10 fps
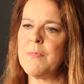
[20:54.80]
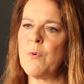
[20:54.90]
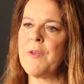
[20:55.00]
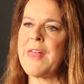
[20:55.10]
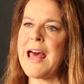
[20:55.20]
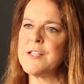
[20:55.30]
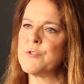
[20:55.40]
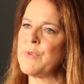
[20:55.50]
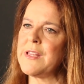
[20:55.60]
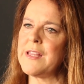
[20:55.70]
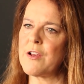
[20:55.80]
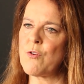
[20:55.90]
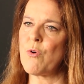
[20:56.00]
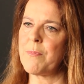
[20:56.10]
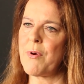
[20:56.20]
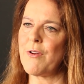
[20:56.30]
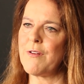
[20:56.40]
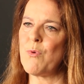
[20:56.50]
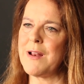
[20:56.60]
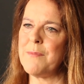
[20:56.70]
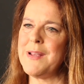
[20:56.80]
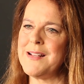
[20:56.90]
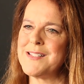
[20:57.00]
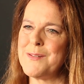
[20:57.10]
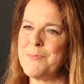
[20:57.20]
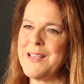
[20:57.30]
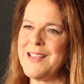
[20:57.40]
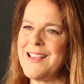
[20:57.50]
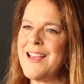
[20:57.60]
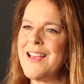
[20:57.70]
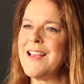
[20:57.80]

where that is really a core part of what it means to be